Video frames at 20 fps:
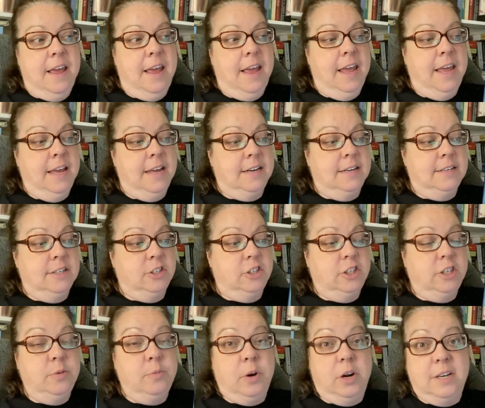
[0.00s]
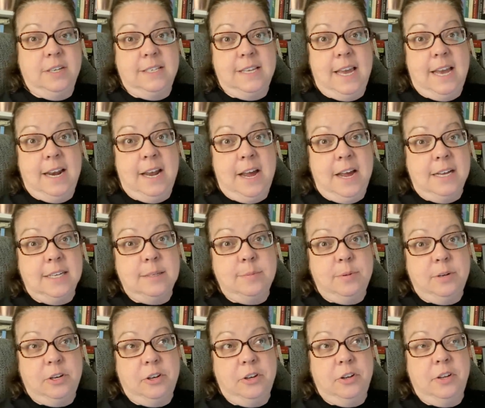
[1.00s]
And she works at a
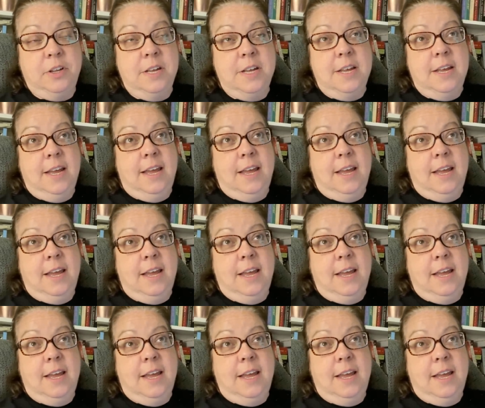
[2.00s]
hospital